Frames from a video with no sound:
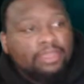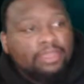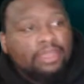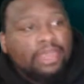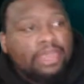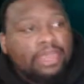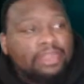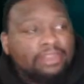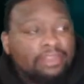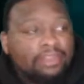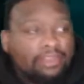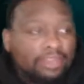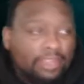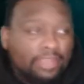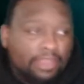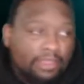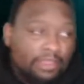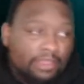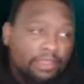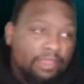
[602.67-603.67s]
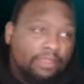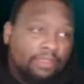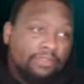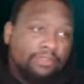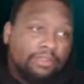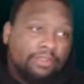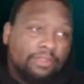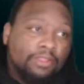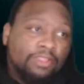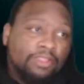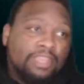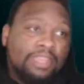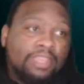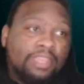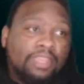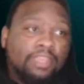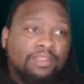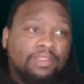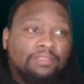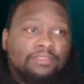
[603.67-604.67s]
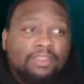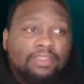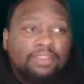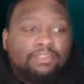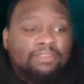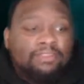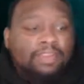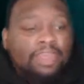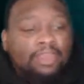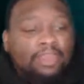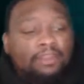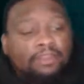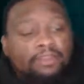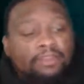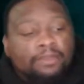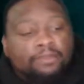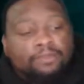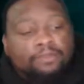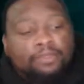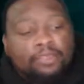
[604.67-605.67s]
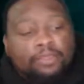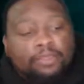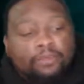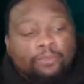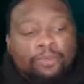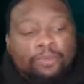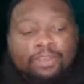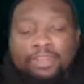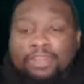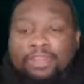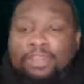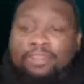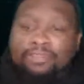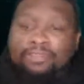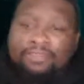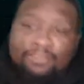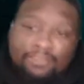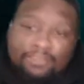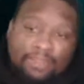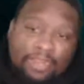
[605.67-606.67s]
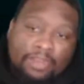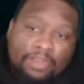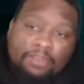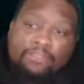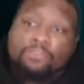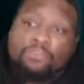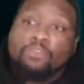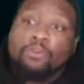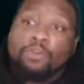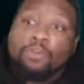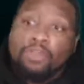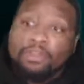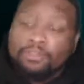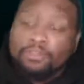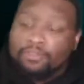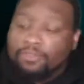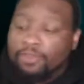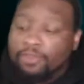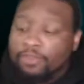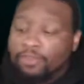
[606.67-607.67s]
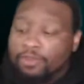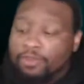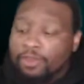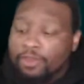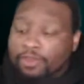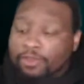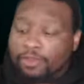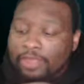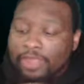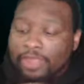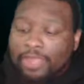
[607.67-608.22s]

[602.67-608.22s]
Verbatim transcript: I did that. So the thing is, is that um, what it is is in the story, just so you know,